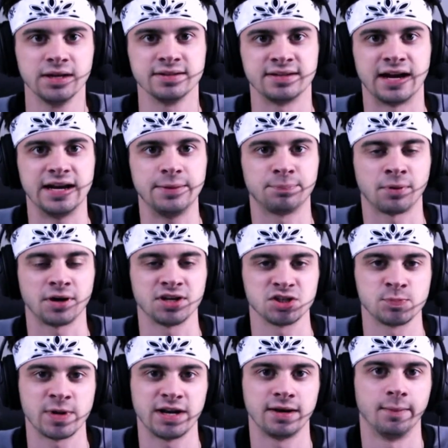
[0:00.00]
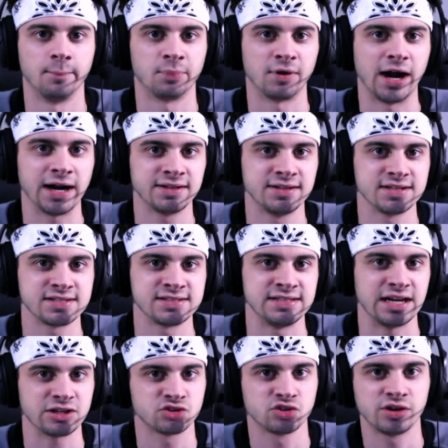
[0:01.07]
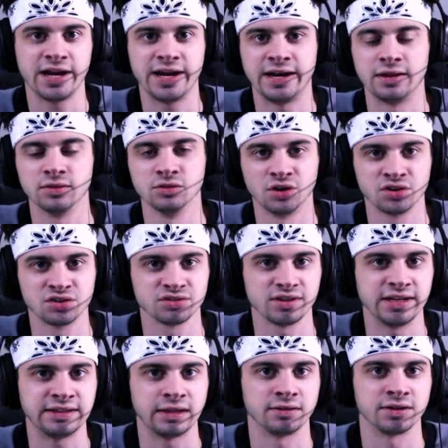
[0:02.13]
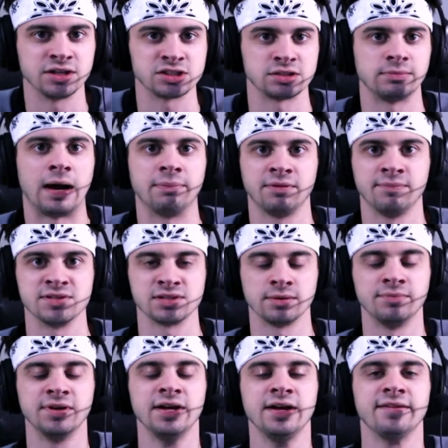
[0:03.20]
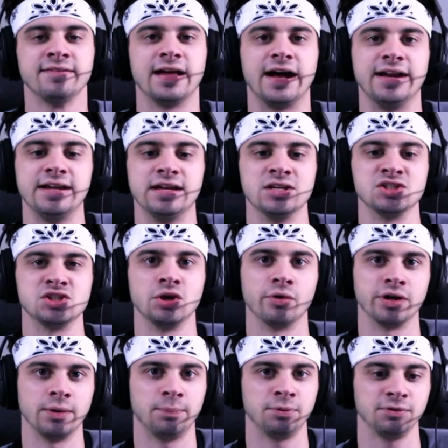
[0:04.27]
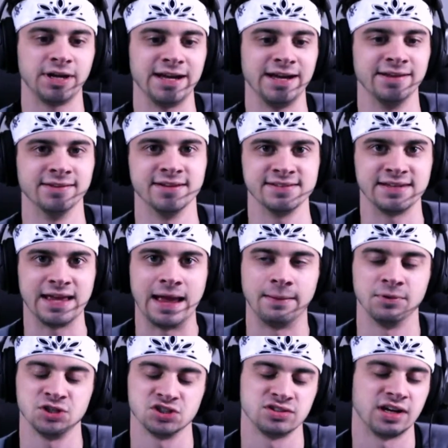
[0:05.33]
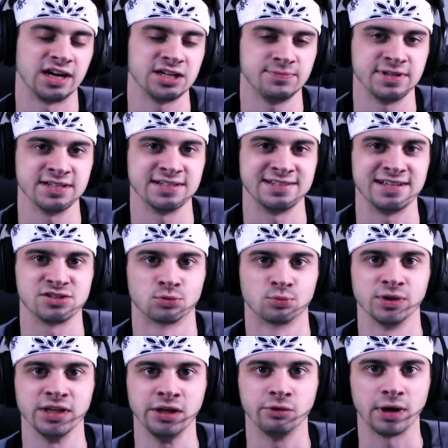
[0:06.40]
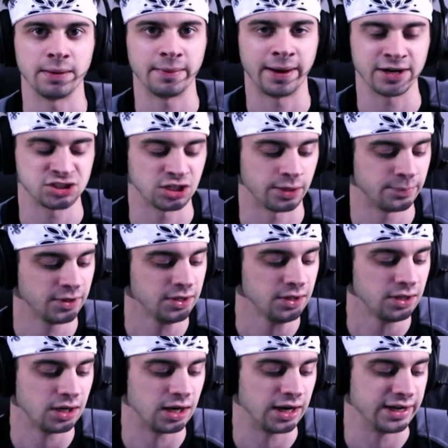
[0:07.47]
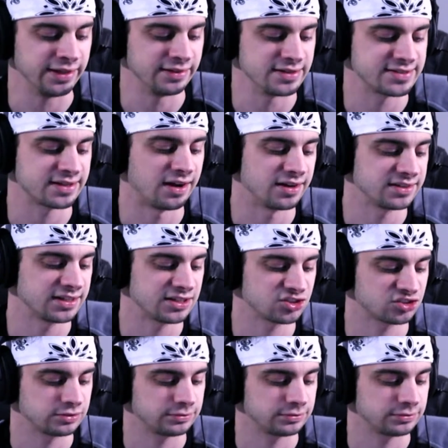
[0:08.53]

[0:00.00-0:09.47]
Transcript: Teddy participated in practice yesterday, and it looks like that there is some optimism that he is going to play in this game, which is nice because he has a really great matchup in this contest.